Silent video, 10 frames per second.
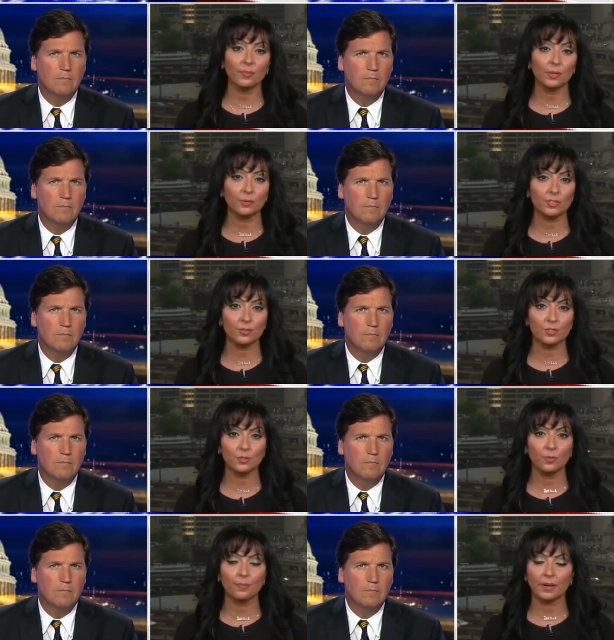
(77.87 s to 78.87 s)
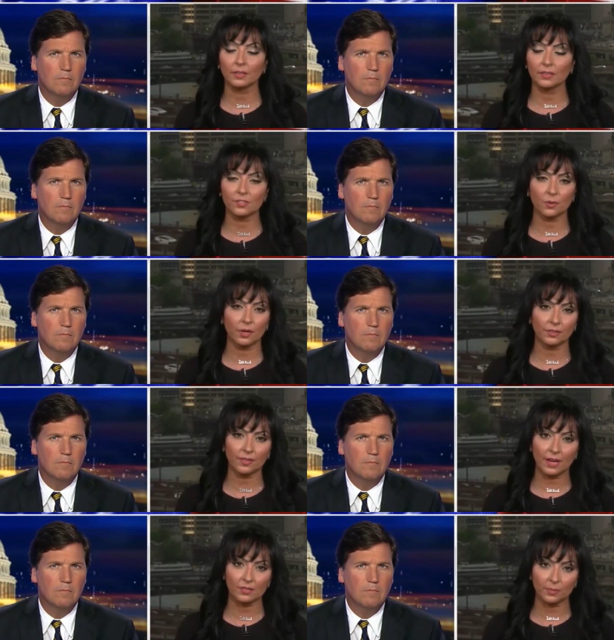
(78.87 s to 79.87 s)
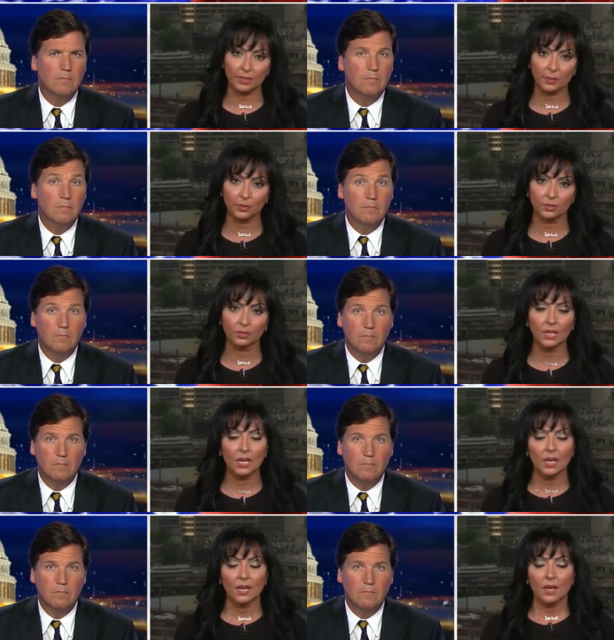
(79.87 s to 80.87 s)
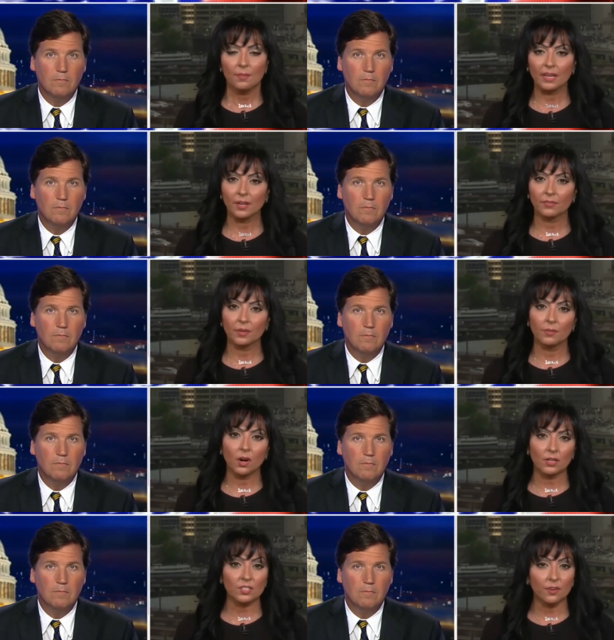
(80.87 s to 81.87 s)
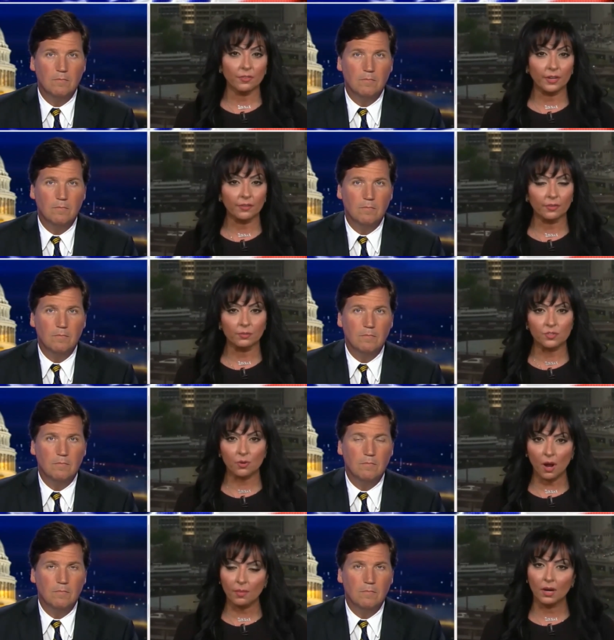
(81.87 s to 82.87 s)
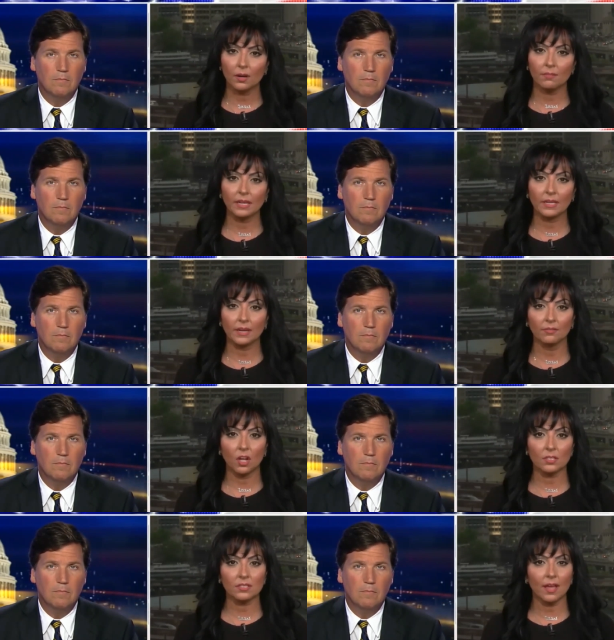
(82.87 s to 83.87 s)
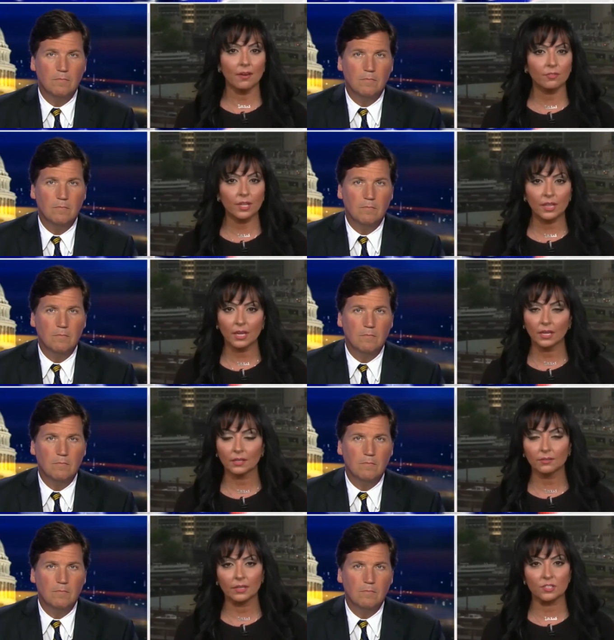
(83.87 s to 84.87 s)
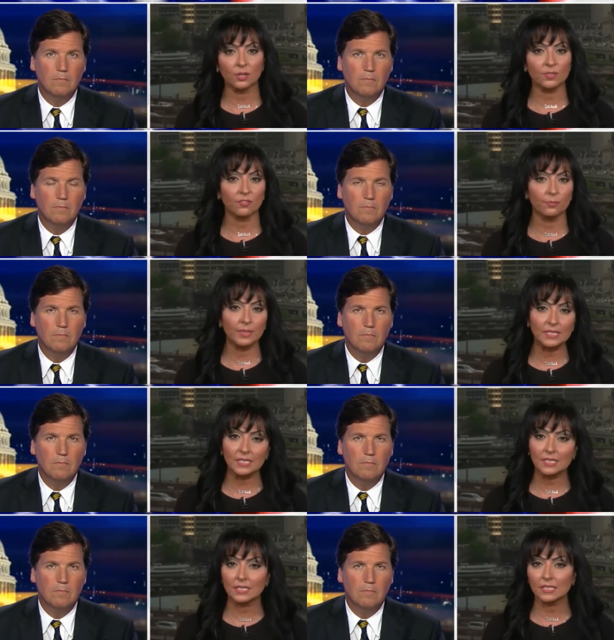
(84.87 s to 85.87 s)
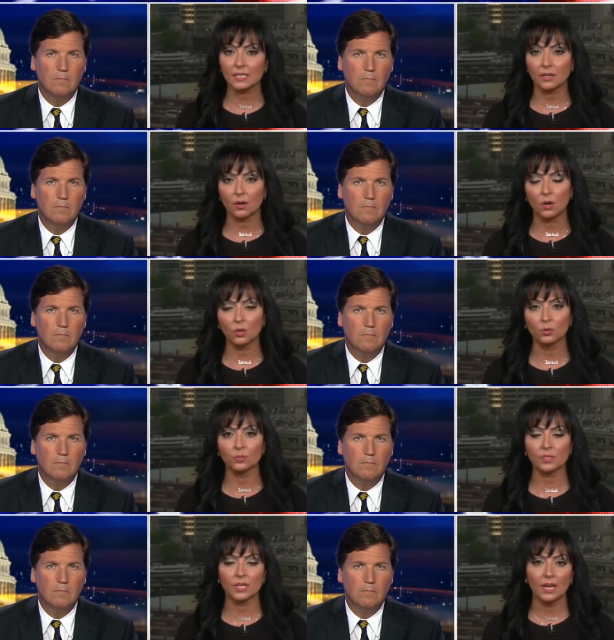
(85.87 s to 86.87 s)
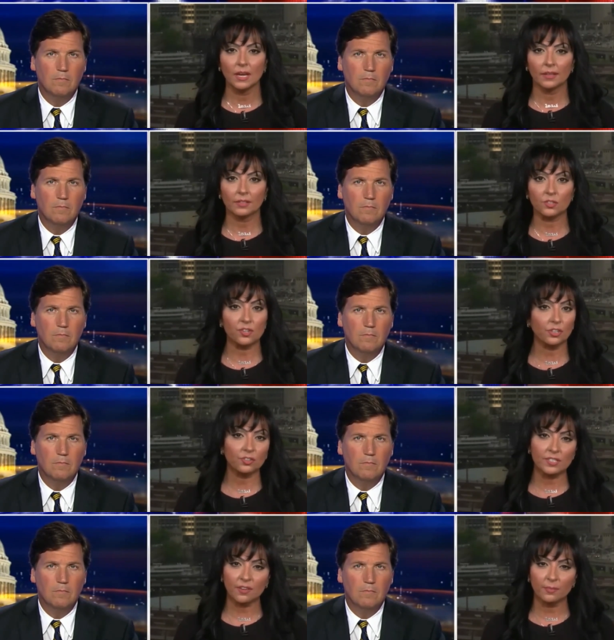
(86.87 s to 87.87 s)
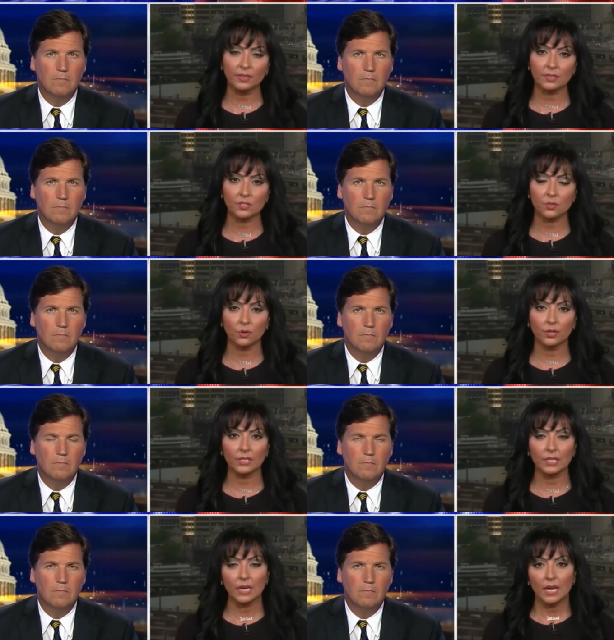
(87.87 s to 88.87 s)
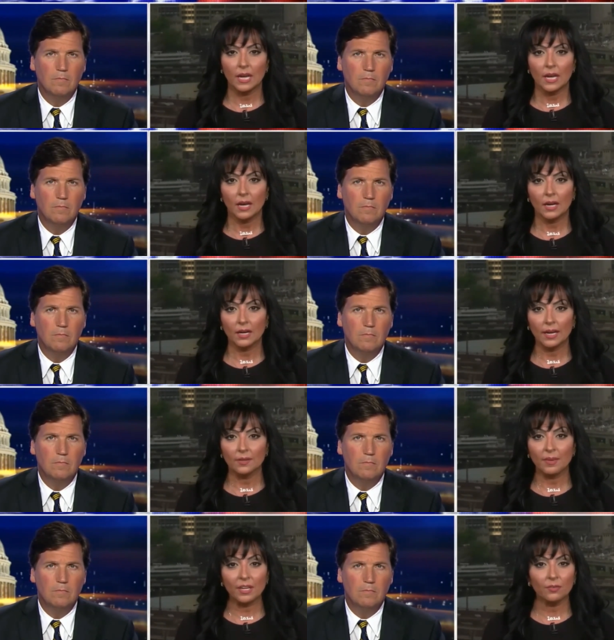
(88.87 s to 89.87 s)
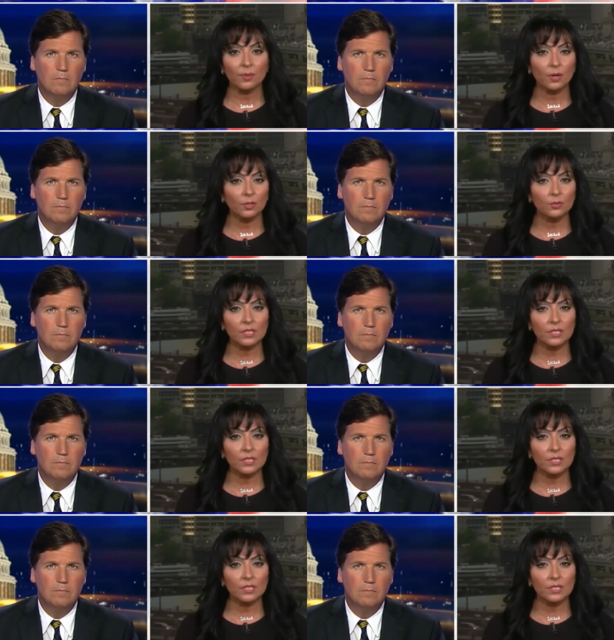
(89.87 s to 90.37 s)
Speaker 1: reduced to barely 200,000 people. Many of them are suffering from trauma. Many have lost everything in terms of businesses, their homes, their churches have been destroyed. Uh, and many of them are losing